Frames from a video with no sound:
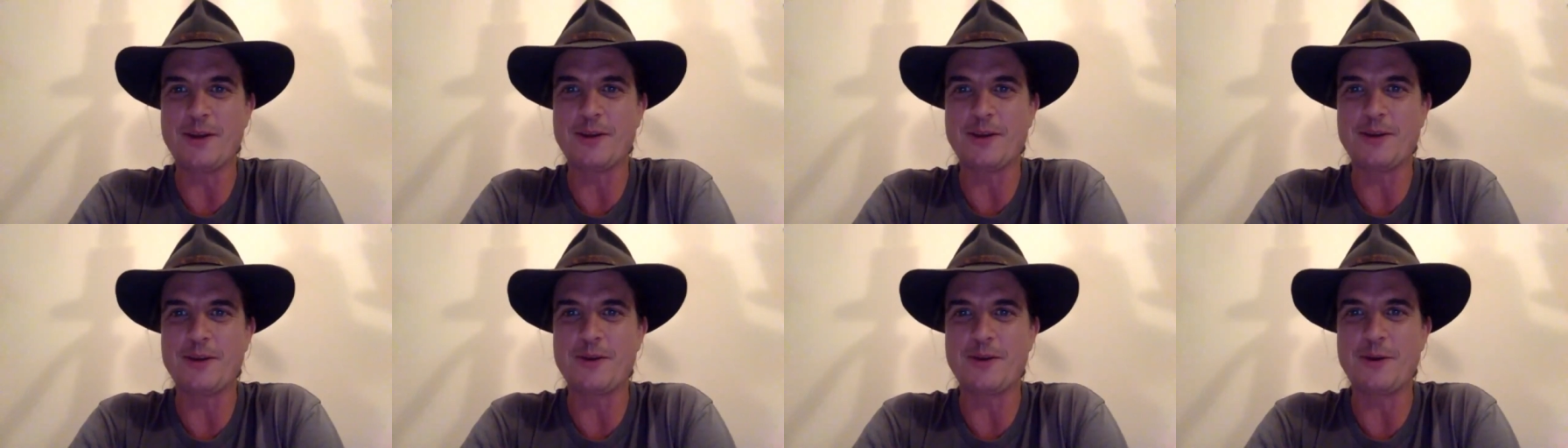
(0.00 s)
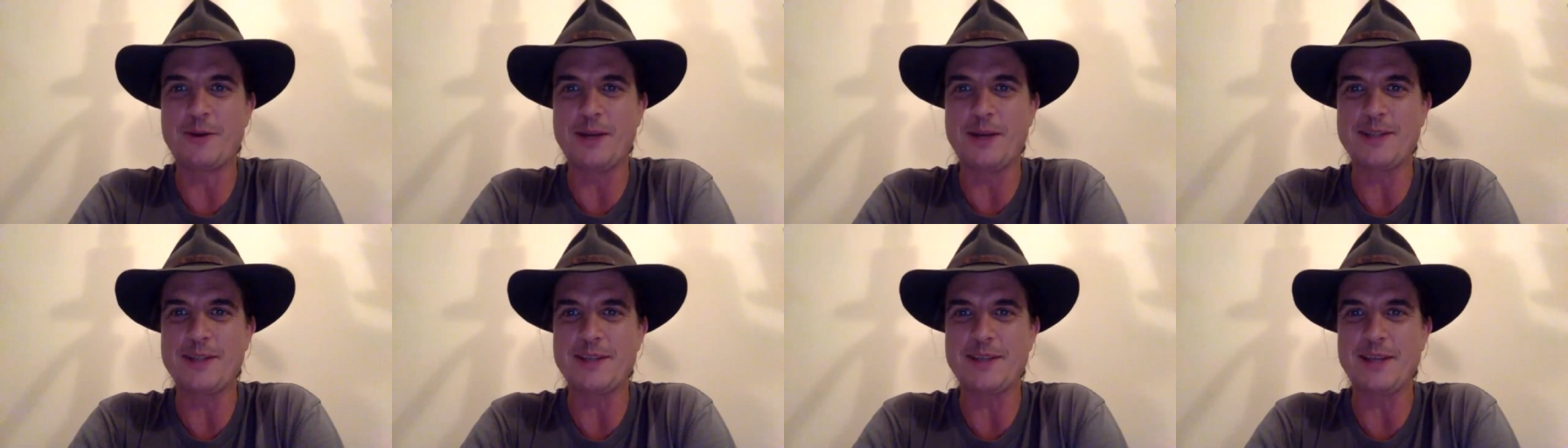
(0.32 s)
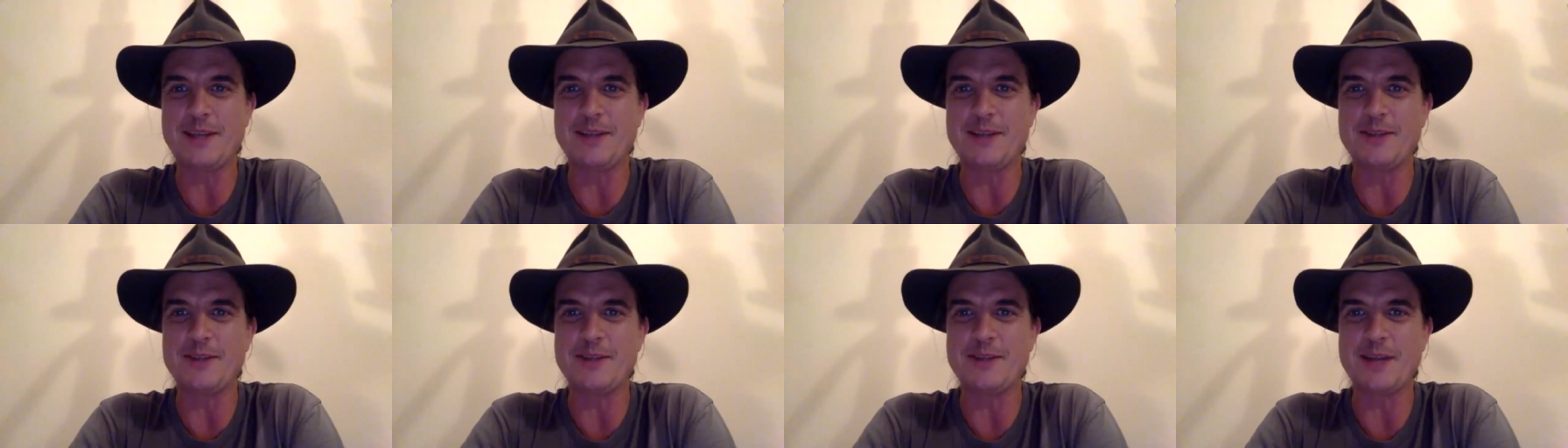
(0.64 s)

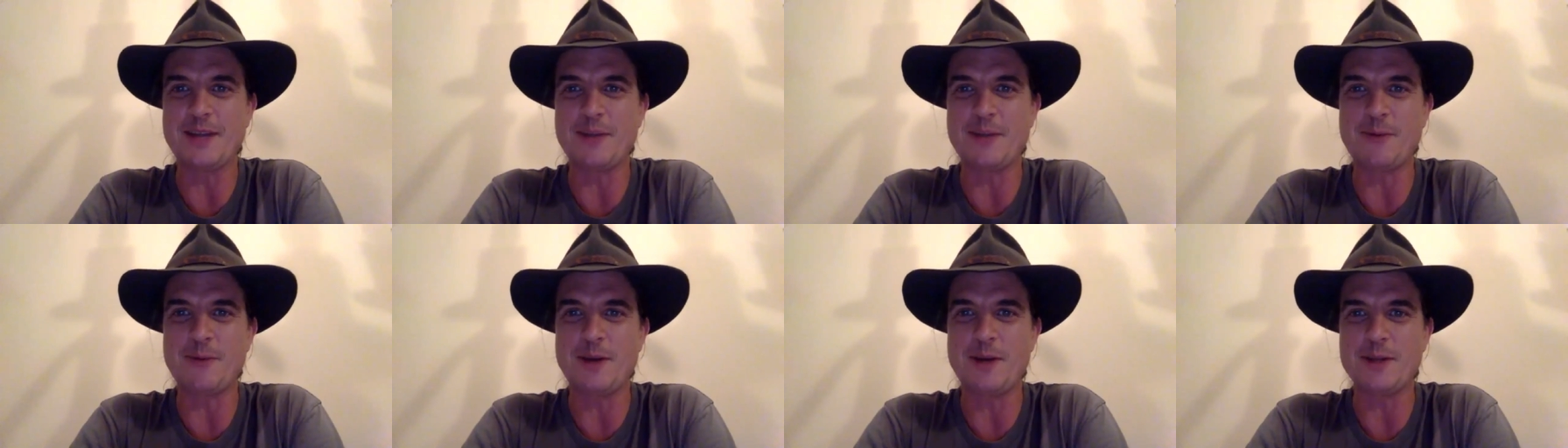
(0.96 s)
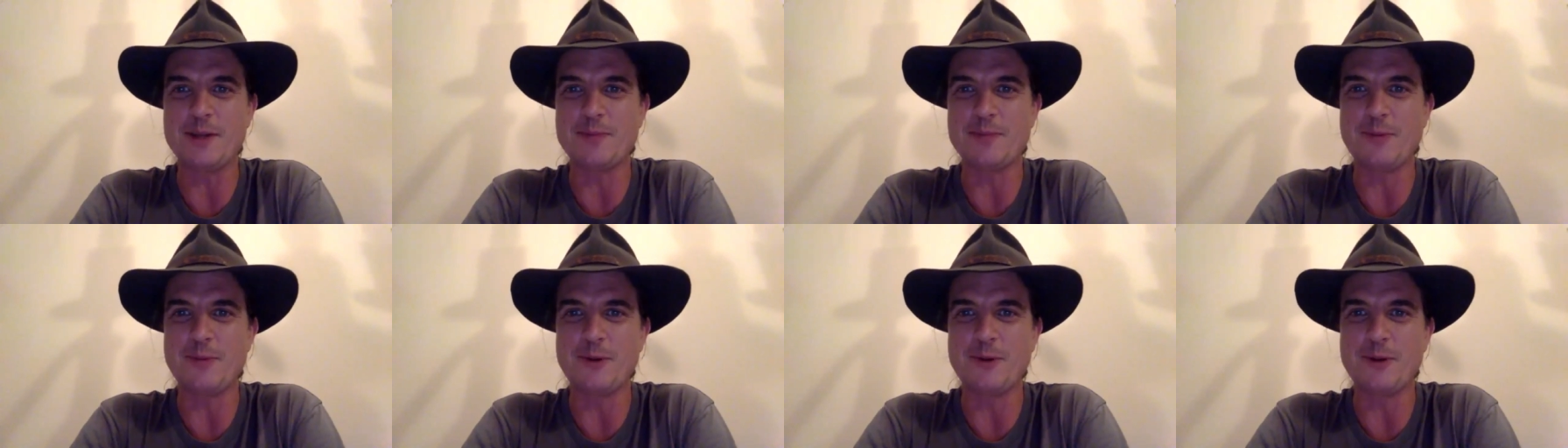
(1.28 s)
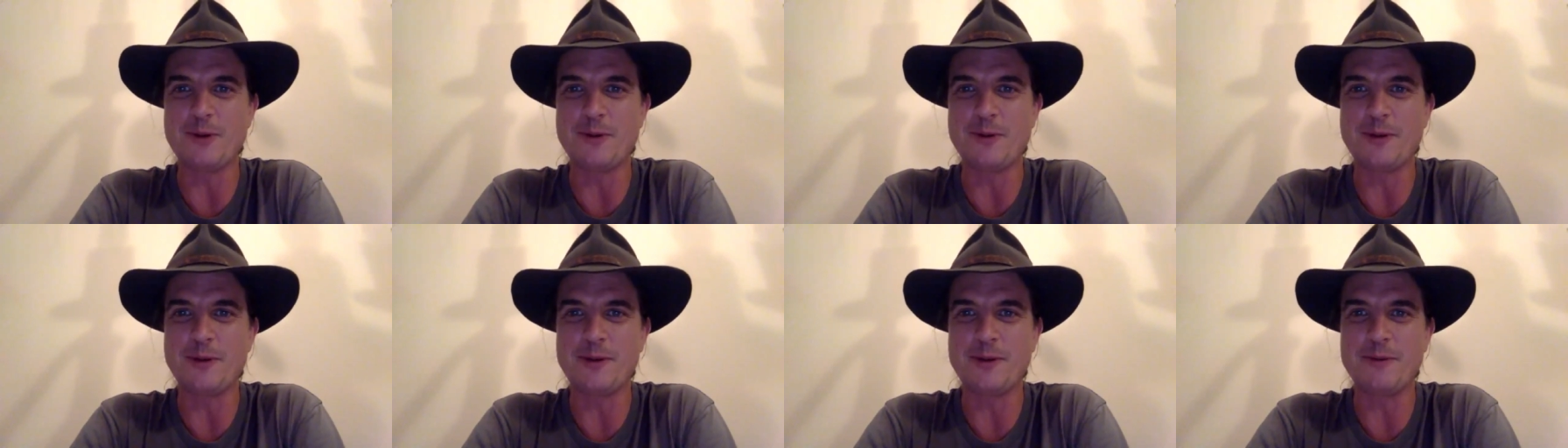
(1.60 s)
Queensland New South Wales border,
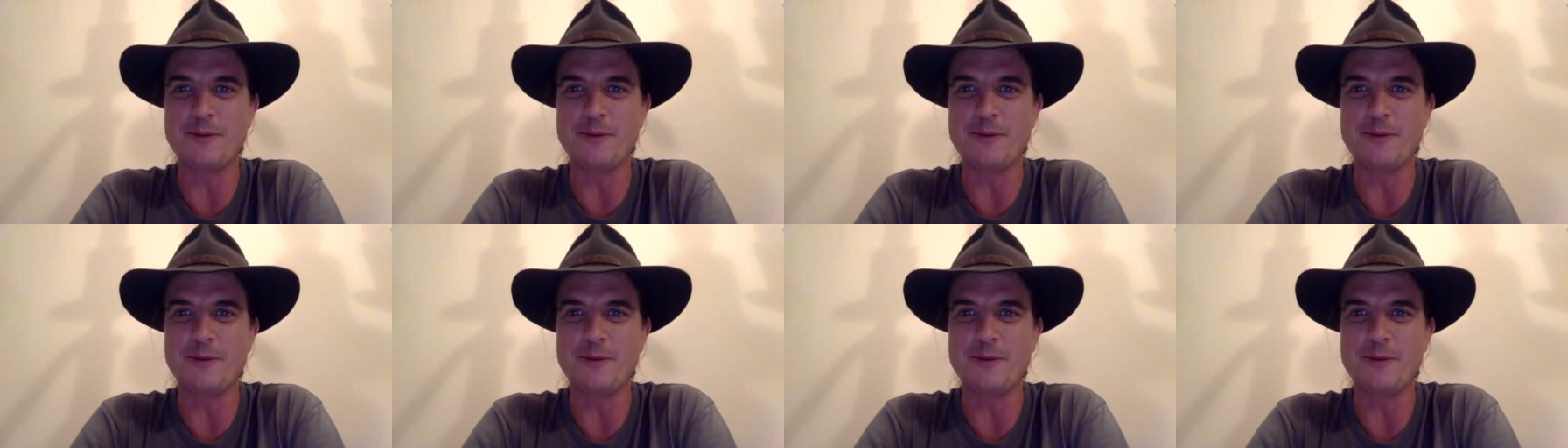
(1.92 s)
we,